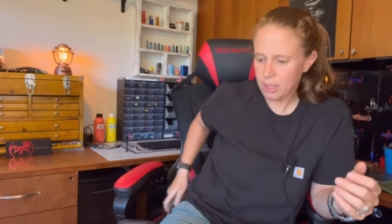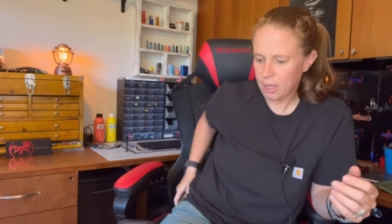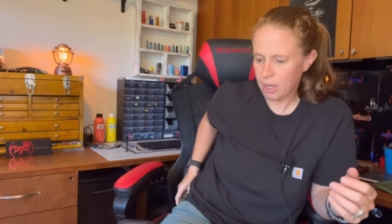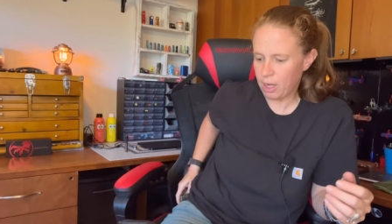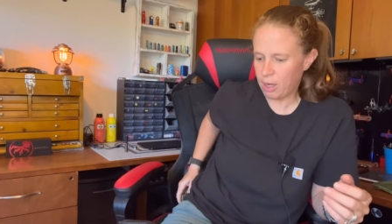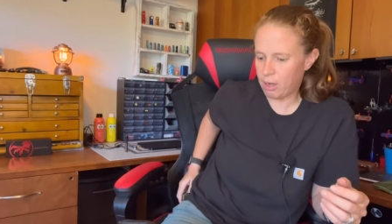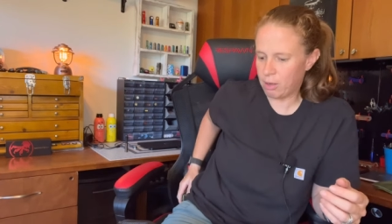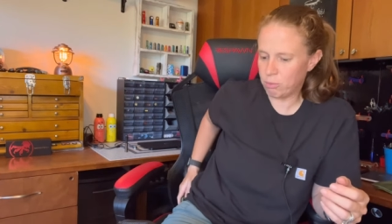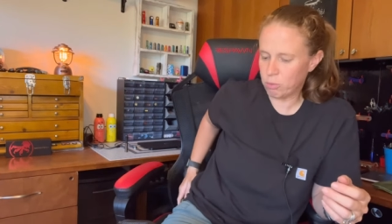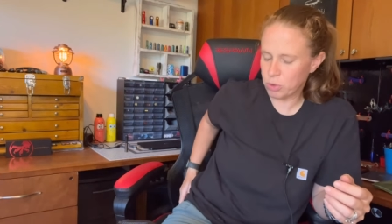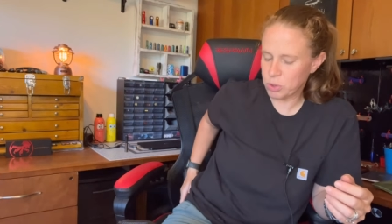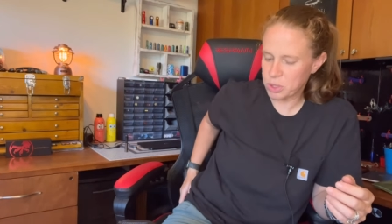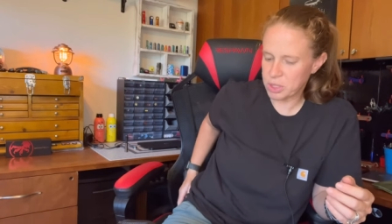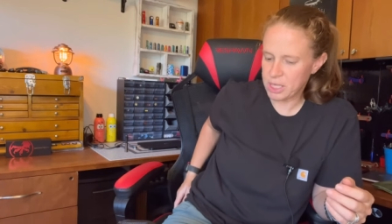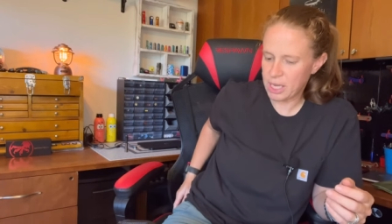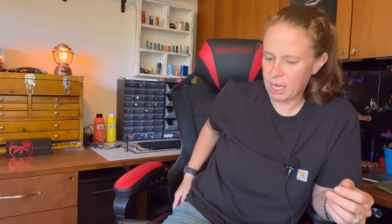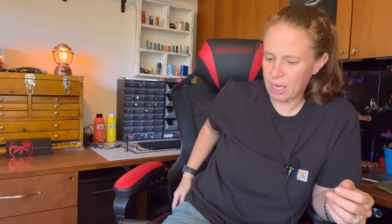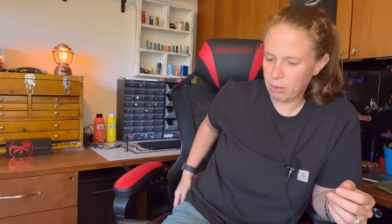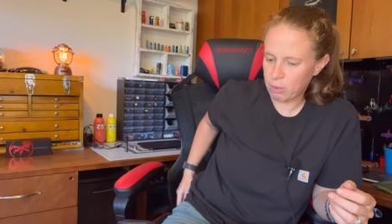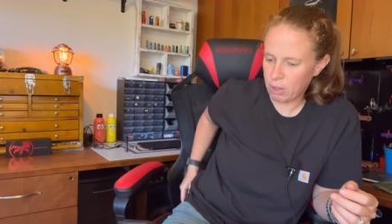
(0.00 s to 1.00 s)
Um, we'll see
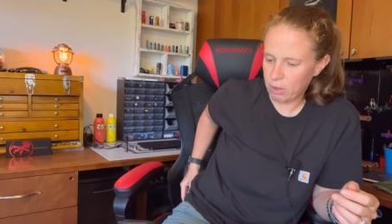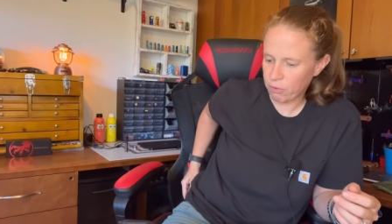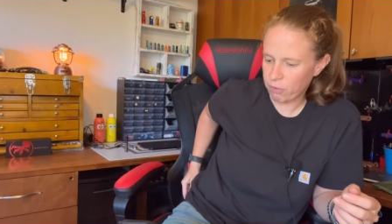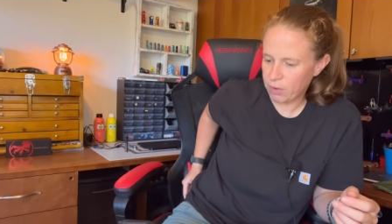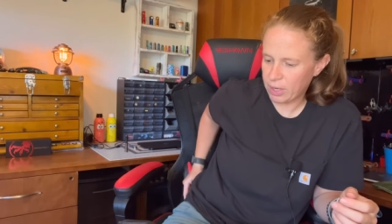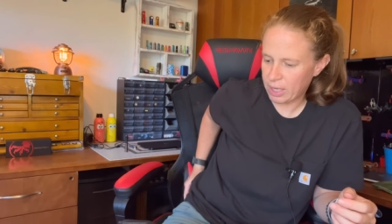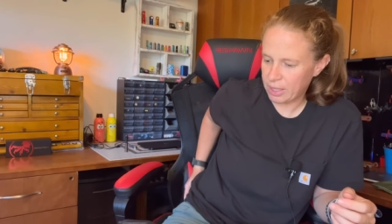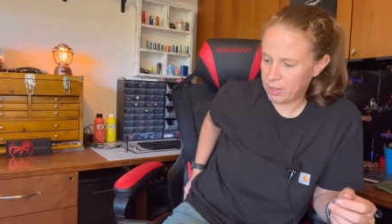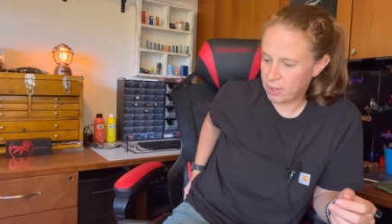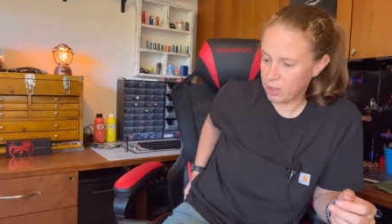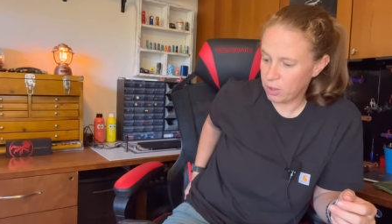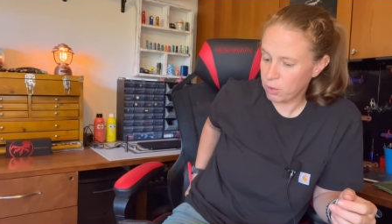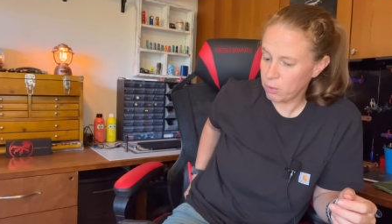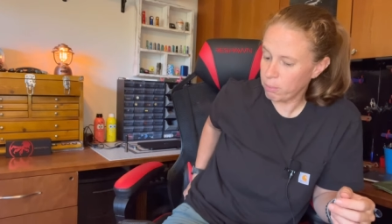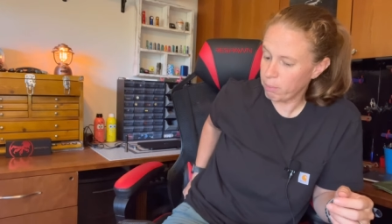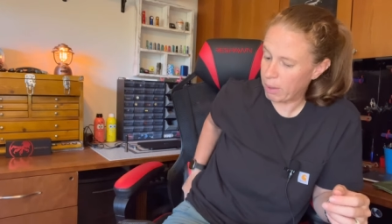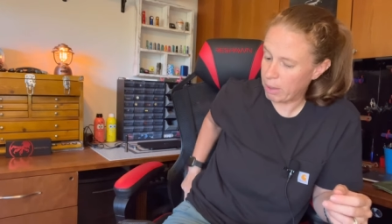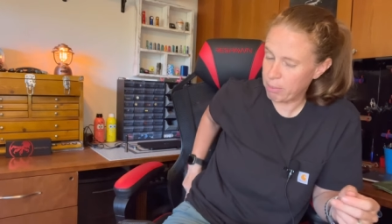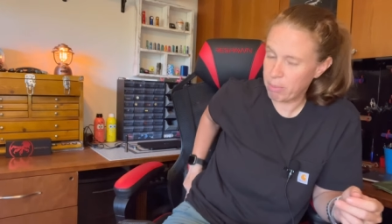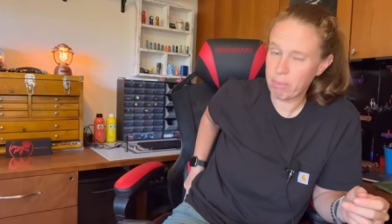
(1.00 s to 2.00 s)
how often I do.
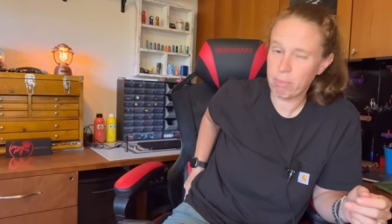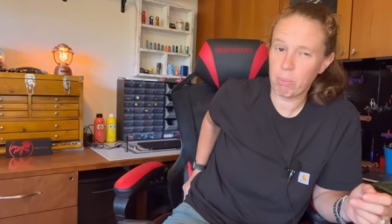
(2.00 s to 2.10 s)
Maybe,